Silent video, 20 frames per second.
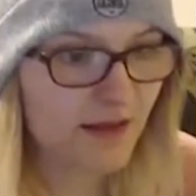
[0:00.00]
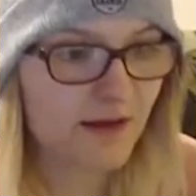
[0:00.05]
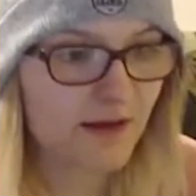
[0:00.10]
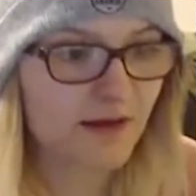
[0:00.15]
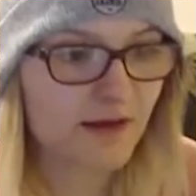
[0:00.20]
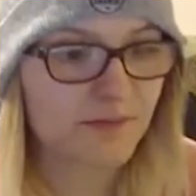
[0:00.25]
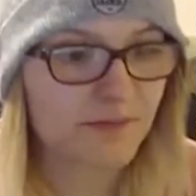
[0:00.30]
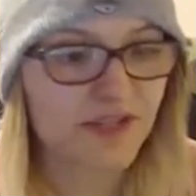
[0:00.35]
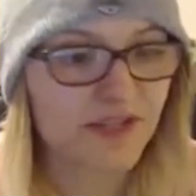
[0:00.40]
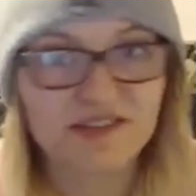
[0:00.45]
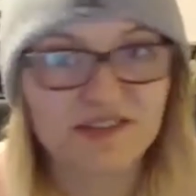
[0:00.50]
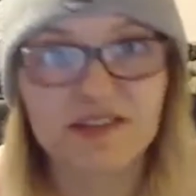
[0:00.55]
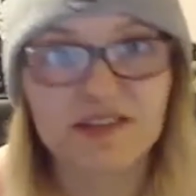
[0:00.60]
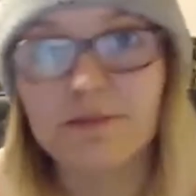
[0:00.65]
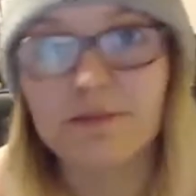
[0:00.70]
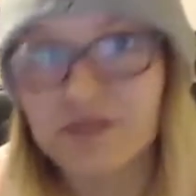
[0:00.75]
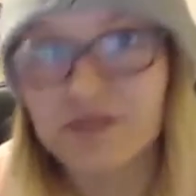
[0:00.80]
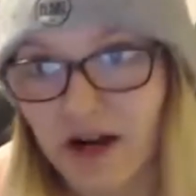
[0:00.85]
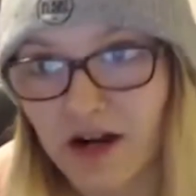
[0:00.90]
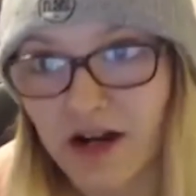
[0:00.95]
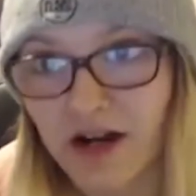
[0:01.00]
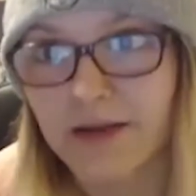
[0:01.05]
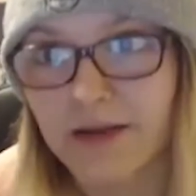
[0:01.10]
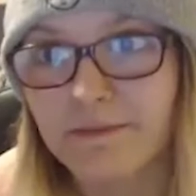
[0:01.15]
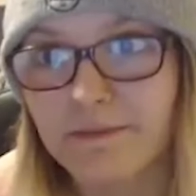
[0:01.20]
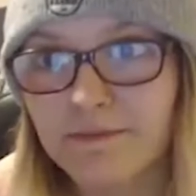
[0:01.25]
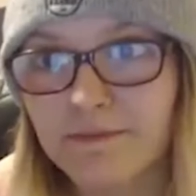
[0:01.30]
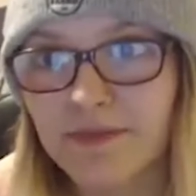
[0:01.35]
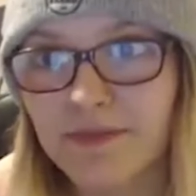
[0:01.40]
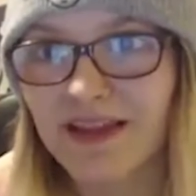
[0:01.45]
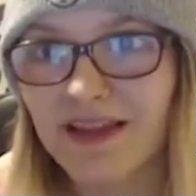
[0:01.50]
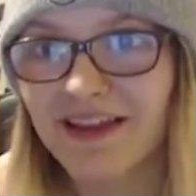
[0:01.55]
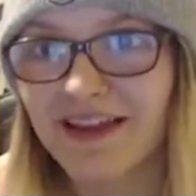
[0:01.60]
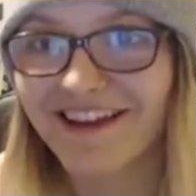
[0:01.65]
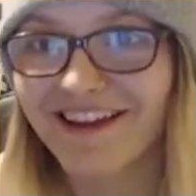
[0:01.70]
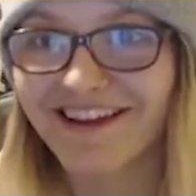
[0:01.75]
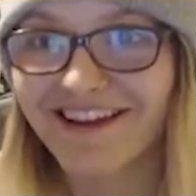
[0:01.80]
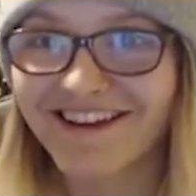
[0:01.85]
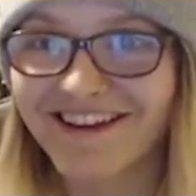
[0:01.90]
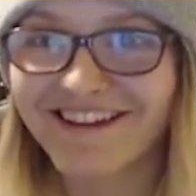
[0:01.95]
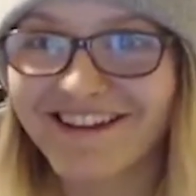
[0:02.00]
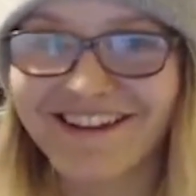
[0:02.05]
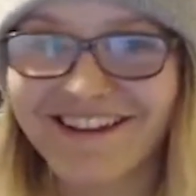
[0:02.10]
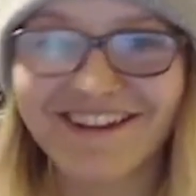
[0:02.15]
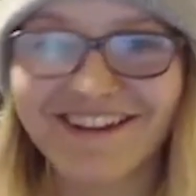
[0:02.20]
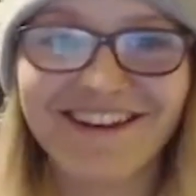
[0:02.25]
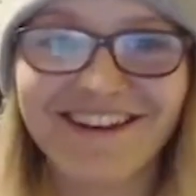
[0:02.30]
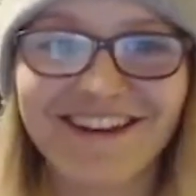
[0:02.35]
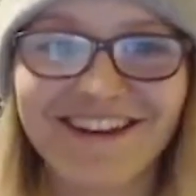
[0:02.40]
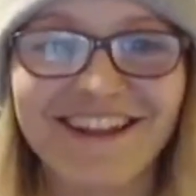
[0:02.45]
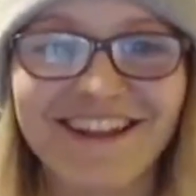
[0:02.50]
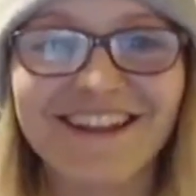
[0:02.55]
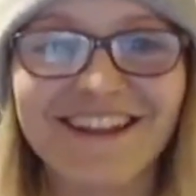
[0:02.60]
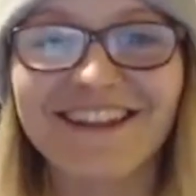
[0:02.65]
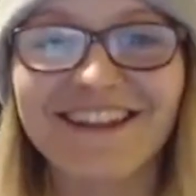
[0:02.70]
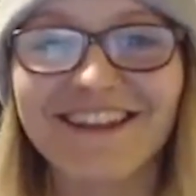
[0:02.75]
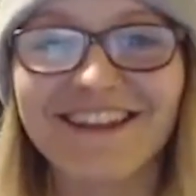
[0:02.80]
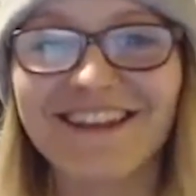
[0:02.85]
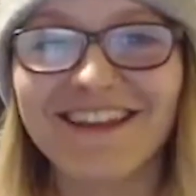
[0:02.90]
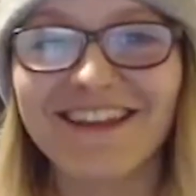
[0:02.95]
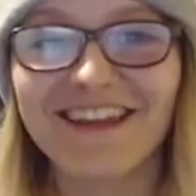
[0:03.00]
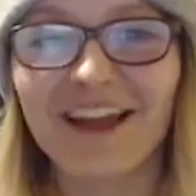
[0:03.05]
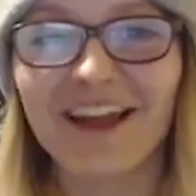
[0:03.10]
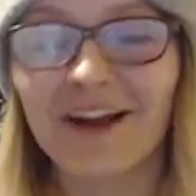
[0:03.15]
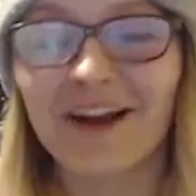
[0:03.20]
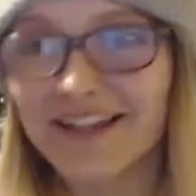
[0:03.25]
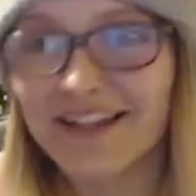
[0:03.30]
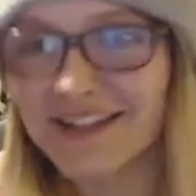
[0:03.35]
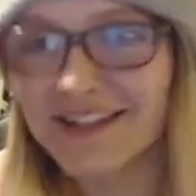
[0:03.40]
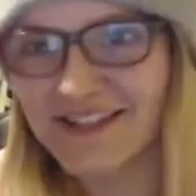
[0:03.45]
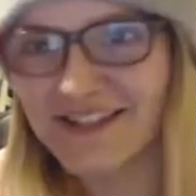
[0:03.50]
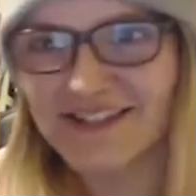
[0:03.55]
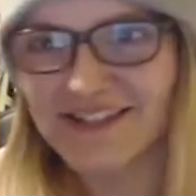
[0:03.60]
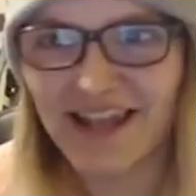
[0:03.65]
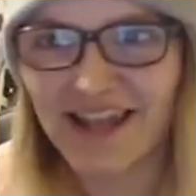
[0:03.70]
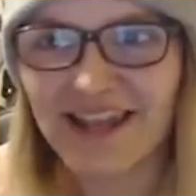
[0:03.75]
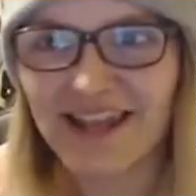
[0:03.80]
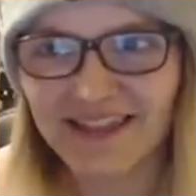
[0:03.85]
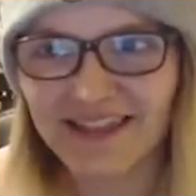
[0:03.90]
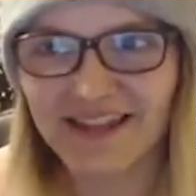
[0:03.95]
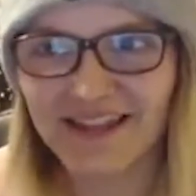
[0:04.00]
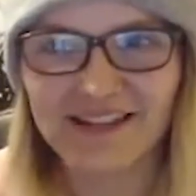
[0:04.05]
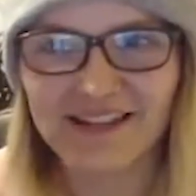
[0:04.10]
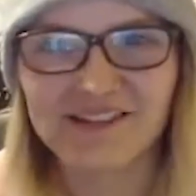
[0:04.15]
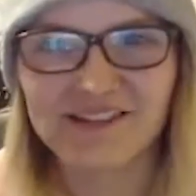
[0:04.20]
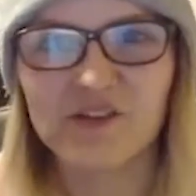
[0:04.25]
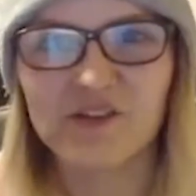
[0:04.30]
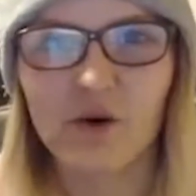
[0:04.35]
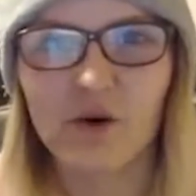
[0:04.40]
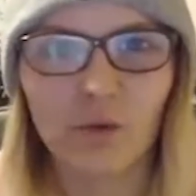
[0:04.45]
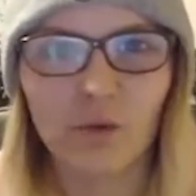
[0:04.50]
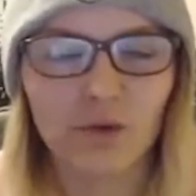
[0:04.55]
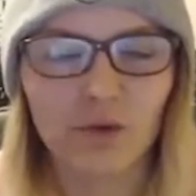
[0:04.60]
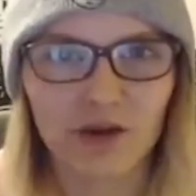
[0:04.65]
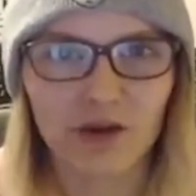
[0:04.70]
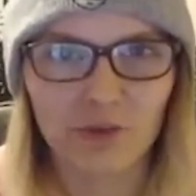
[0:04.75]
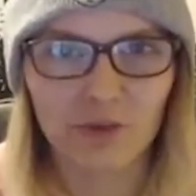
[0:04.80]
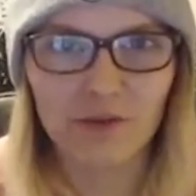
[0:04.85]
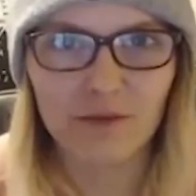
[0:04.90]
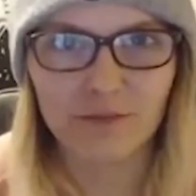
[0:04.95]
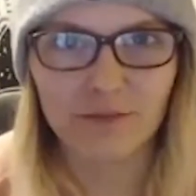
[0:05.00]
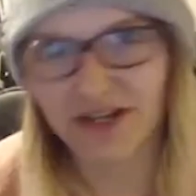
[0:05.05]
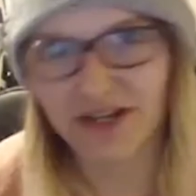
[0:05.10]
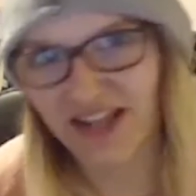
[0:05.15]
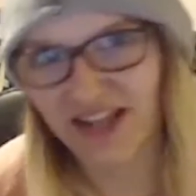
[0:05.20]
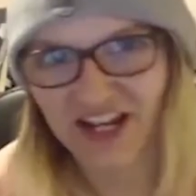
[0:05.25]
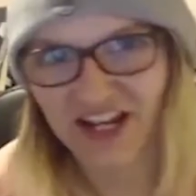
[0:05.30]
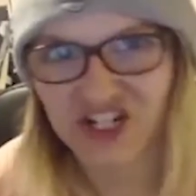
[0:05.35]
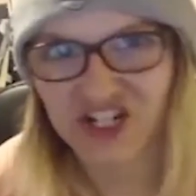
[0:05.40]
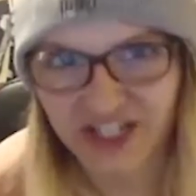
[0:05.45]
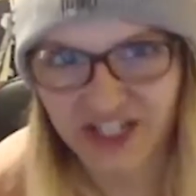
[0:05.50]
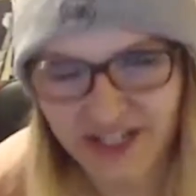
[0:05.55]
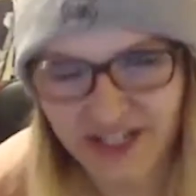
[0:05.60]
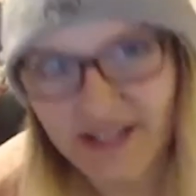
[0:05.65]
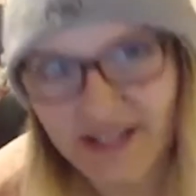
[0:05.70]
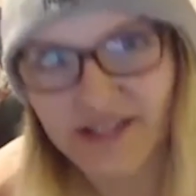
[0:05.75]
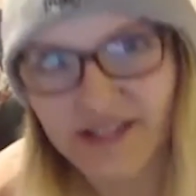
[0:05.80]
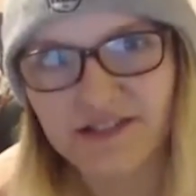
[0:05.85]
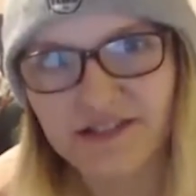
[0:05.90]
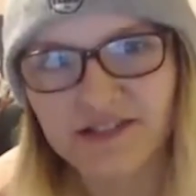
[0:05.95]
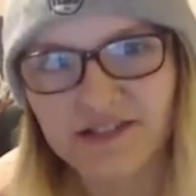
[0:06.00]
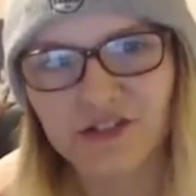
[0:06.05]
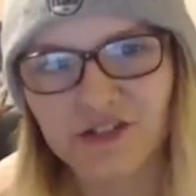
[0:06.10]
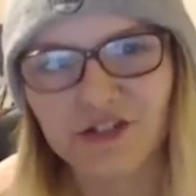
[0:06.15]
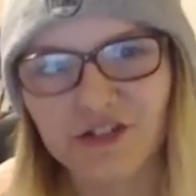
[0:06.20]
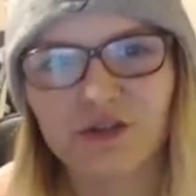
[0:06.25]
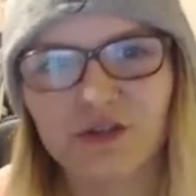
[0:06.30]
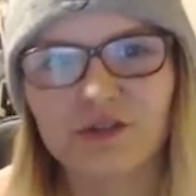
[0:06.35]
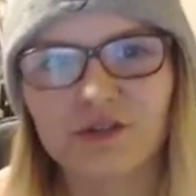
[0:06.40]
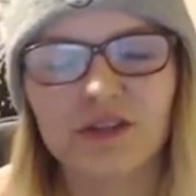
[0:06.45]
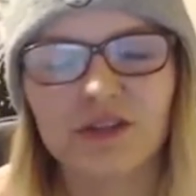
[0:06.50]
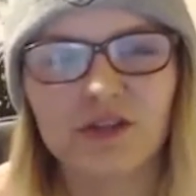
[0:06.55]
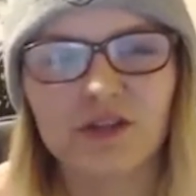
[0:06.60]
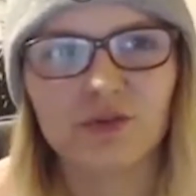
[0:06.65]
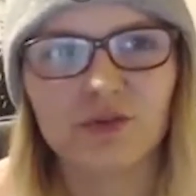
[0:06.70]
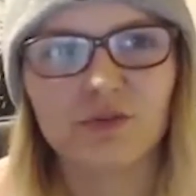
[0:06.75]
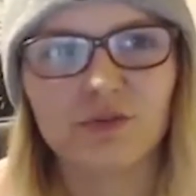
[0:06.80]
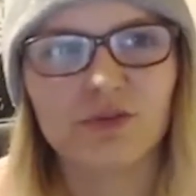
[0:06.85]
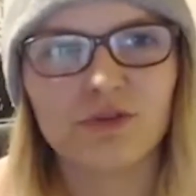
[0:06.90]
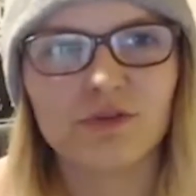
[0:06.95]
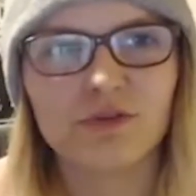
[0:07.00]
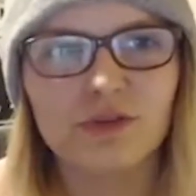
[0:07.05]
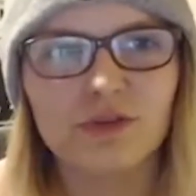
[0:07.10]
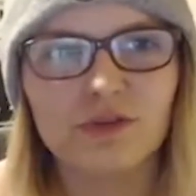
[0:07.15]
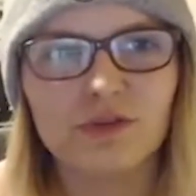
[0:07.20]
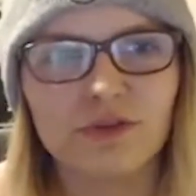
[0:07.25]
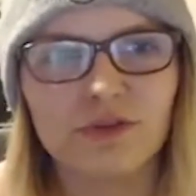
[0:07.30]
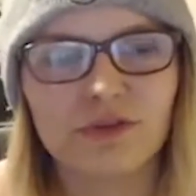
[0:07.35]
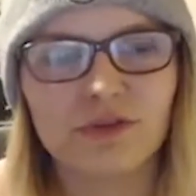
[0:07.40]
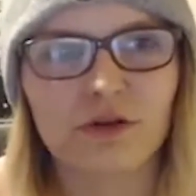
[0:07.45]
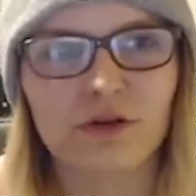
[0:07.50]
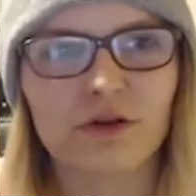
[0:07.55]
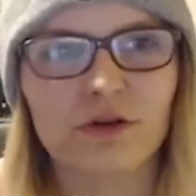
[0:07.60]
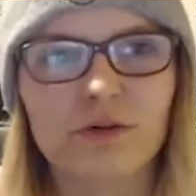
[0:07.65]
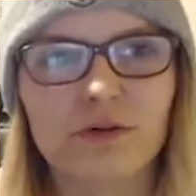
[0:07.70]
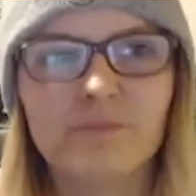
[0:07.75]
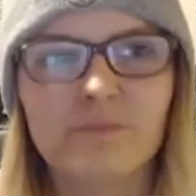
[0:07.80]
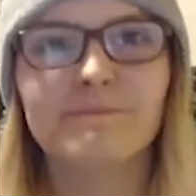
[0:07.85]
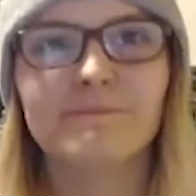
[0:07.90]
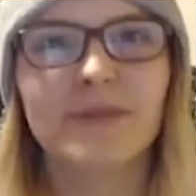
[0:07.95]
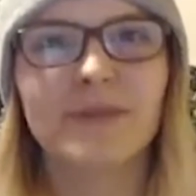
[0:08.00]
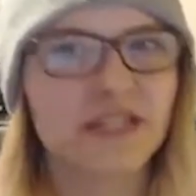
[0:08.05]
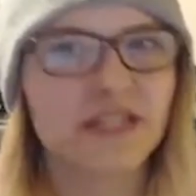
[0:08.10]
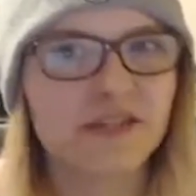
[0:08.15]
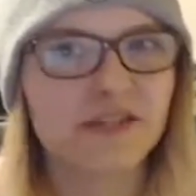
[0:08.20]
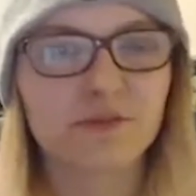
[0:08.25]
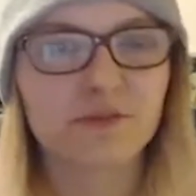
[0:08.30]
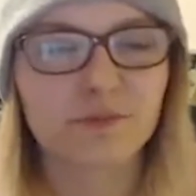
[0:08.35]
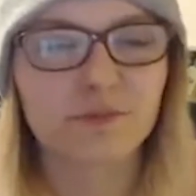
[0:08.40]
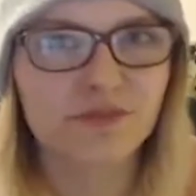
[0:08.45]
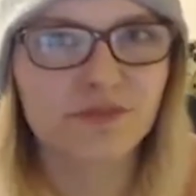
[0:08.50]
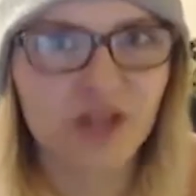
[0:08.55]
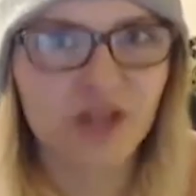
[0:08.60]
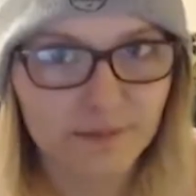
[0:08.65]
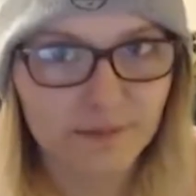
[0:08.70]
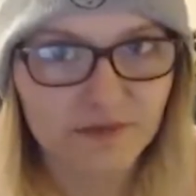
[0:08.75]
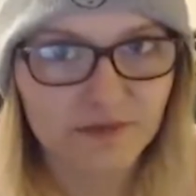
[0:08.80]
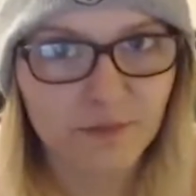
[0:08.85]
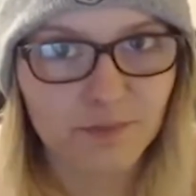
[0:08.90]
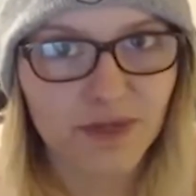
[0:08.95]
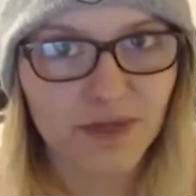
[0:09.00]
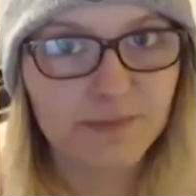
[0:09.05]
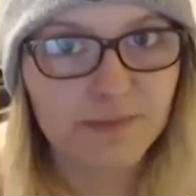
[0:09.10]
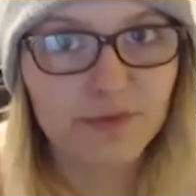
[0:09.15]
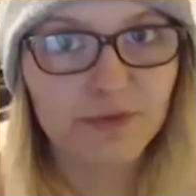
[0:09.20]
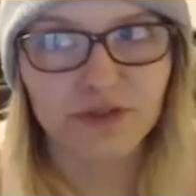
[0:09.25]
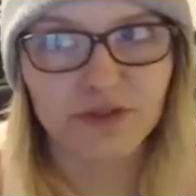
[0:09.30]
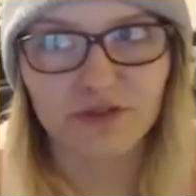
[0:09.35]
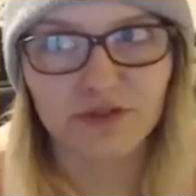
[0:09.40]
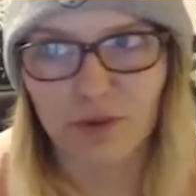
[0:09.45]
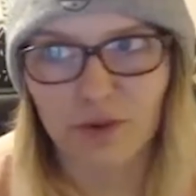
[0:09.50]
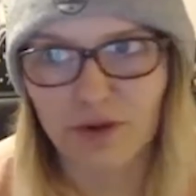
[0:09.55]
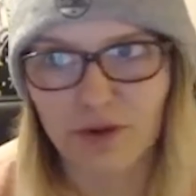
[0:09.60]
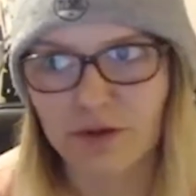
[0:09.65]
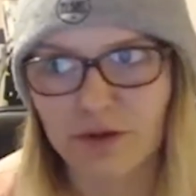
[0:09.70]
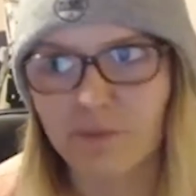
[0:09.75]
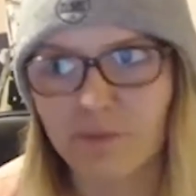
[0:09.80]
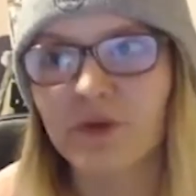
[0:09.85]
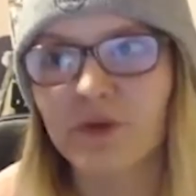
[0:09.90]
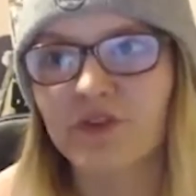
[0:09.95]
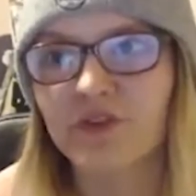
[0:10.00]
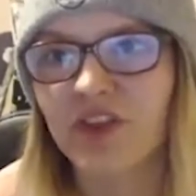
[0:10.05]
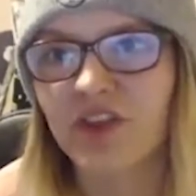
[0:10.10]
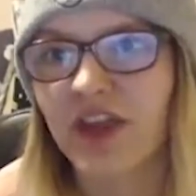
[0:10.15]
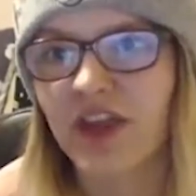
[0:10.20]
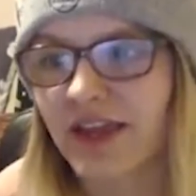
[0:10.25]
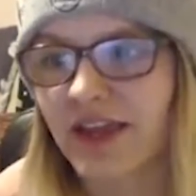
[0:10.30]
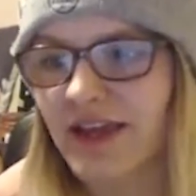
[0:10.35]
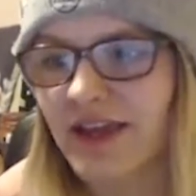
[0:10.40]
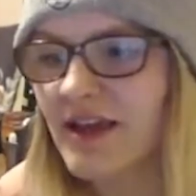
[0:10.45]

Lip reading: But at the same time, I can say that it's not all I want, but it actually is. You know, that there are many different types of people in this world, and I'm not saying